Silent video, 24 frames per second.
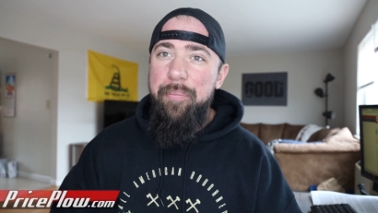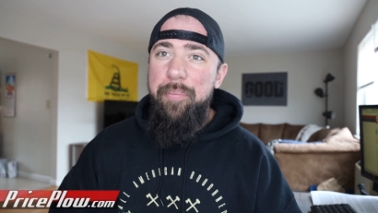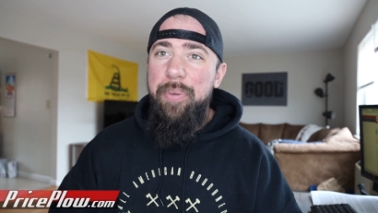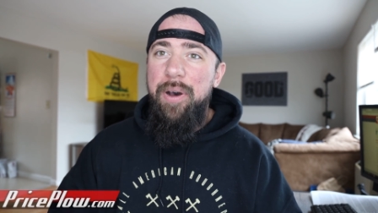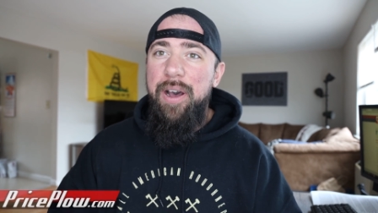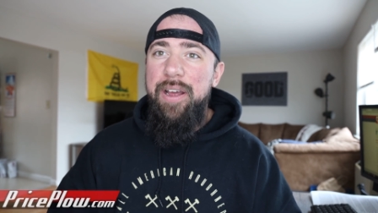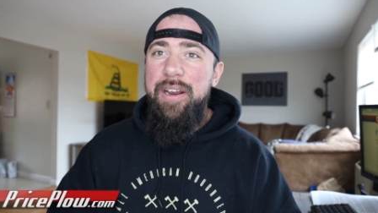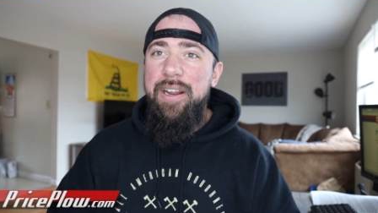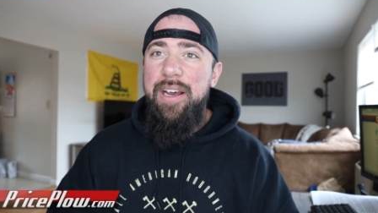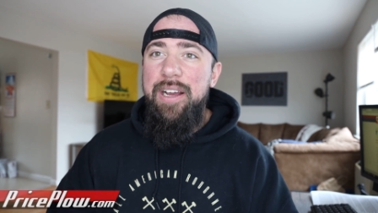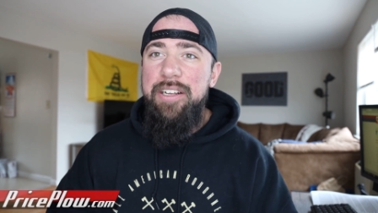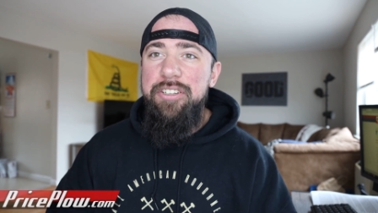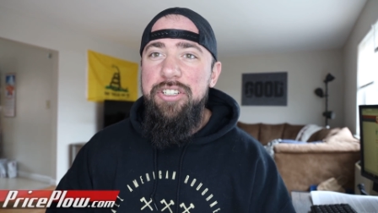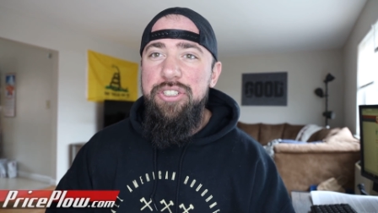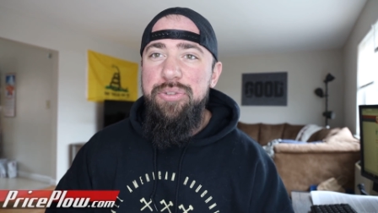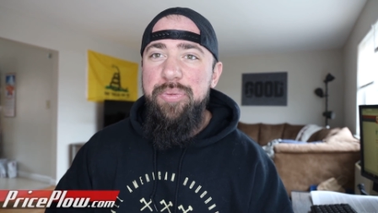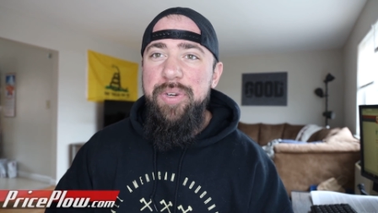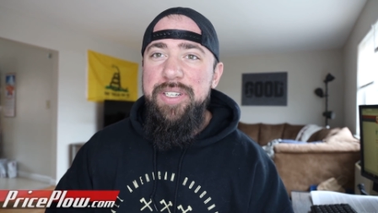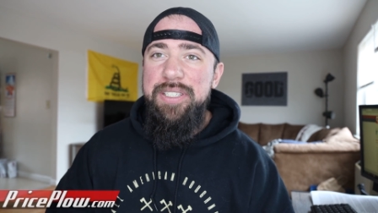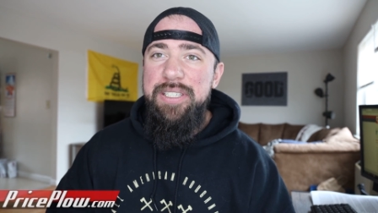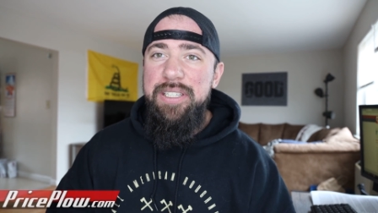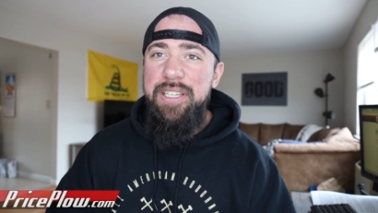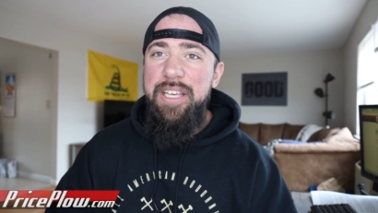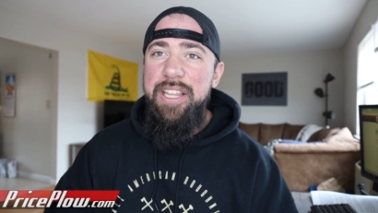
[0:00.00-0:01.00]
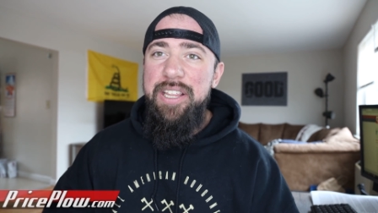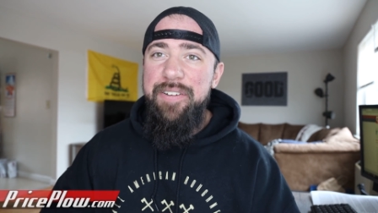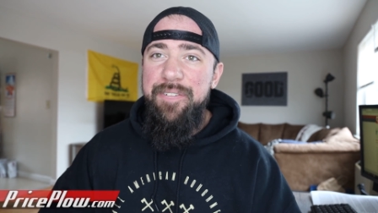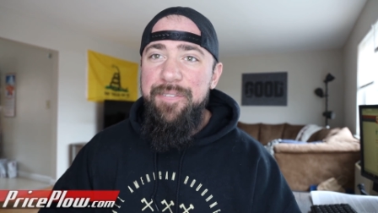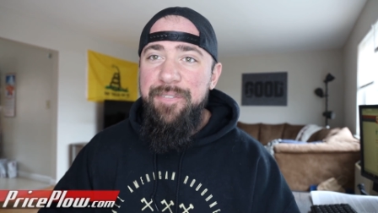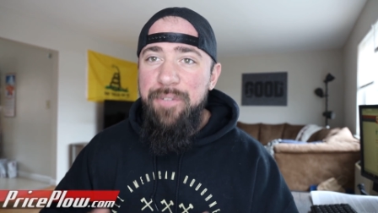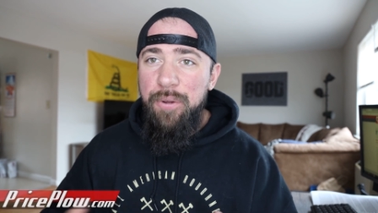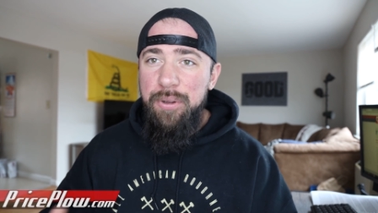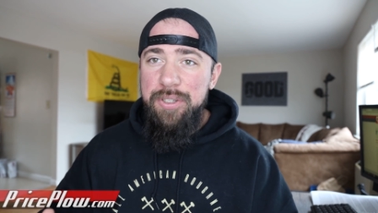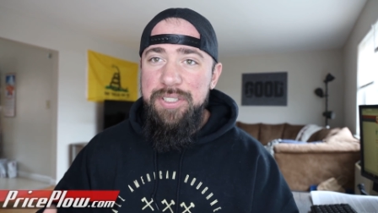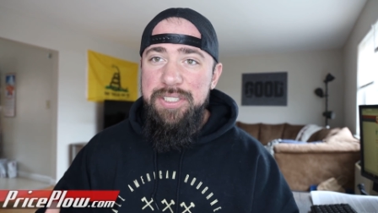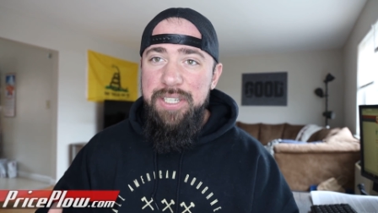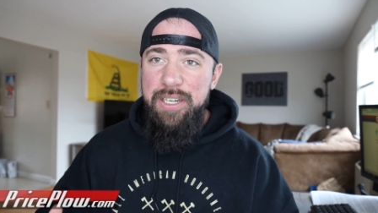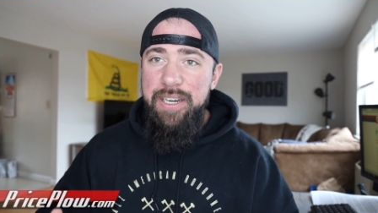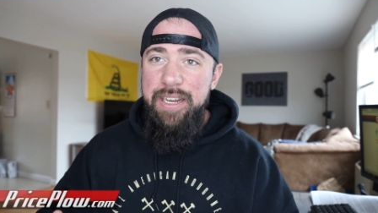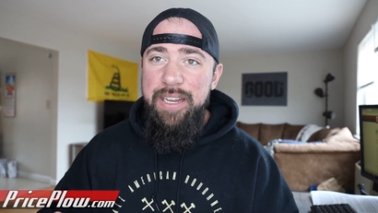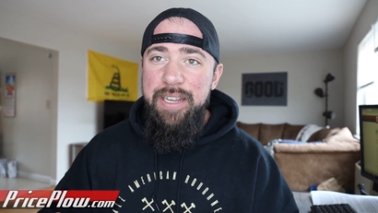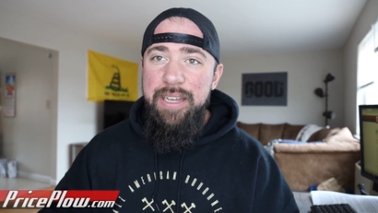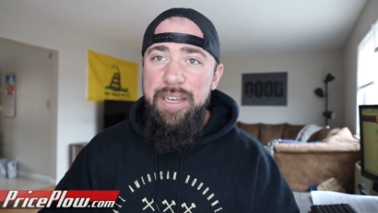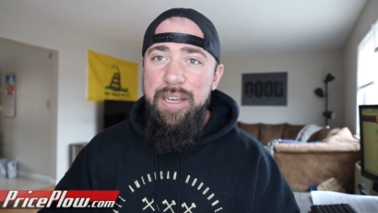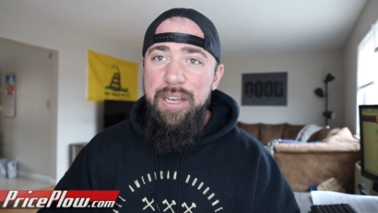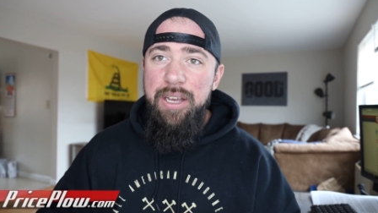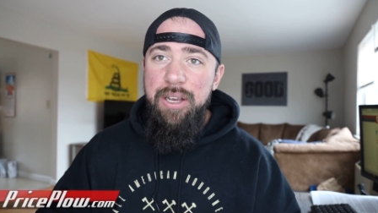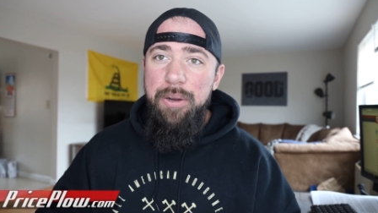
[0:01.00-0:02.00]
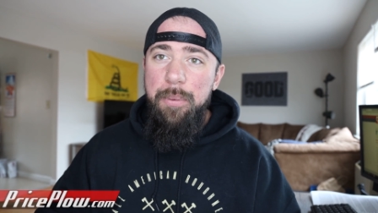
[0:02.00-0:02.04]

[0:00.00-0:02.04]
but uh, just recently the full study